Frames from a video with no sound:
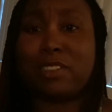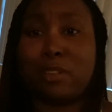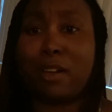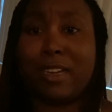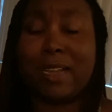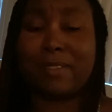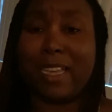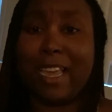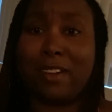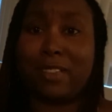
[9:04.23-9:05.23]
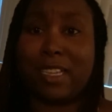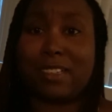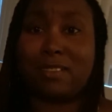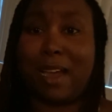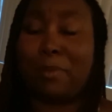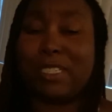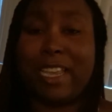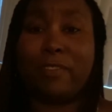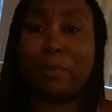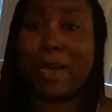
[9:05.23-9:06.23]
strong enough to handle this. So I was
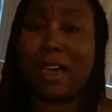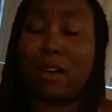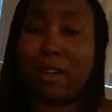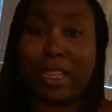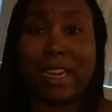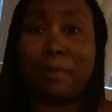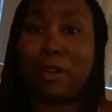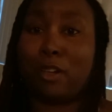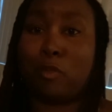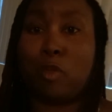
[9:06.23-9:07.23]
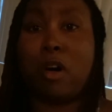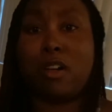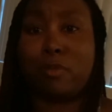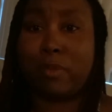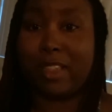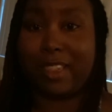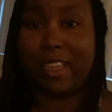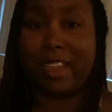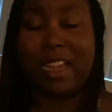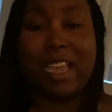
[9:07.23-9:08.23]
given my ankh, and I'm going to walk with
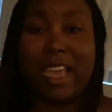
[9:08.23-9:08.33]
it.